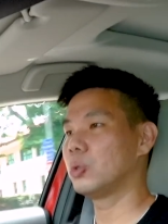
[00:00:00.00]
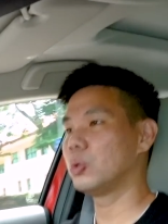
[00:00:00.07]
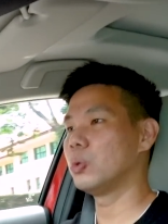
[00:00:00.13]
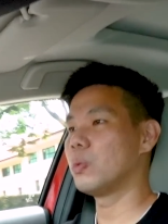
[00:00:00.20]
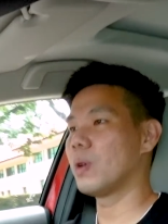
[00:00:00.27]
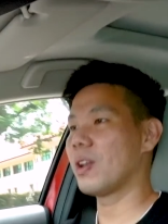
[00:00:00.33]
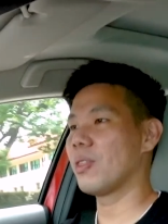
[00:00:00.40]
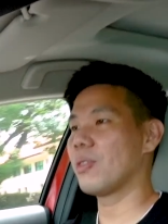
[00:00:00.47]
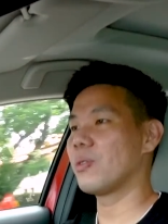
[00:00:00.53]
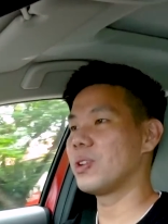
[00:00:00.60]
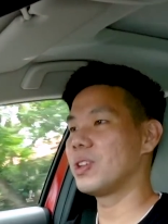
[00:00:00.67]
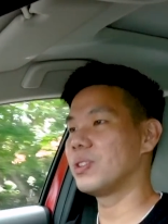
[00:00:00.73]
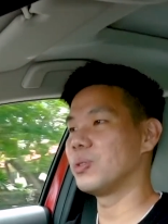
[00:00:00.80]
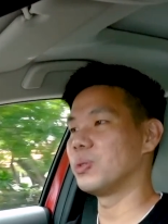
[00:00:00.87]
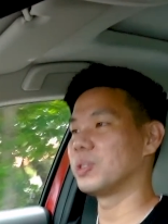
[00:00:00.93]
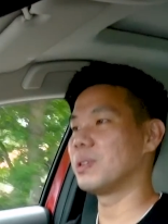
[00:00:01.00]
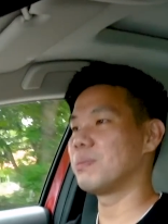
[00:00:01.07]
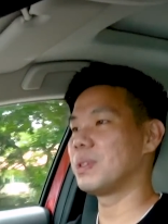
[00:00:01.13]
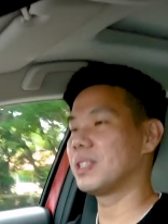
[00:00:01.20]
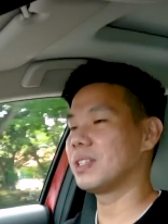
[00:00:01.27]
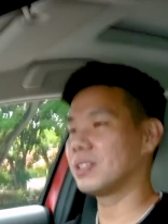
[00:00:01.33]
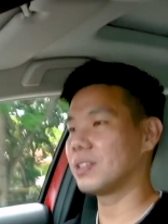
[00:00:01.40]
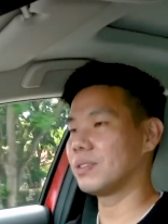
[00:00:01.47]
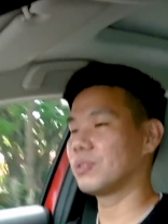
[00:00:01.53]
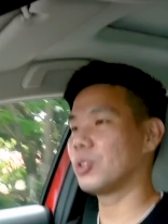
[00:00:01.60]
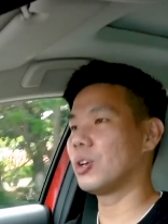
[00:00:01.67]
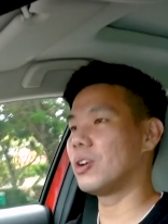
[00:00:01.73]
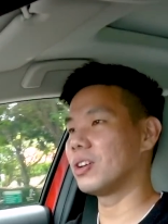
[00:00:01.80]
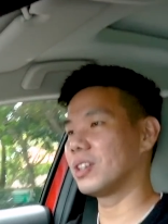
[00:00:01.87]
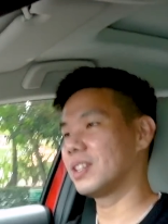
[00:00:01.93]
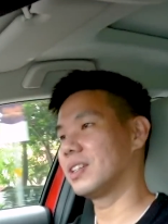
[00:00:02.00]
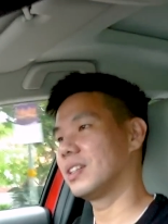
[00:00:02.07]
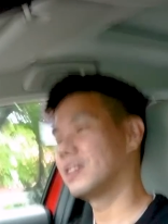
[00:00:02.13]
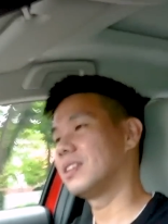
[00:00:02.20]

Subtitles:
213 Newton meters of torque.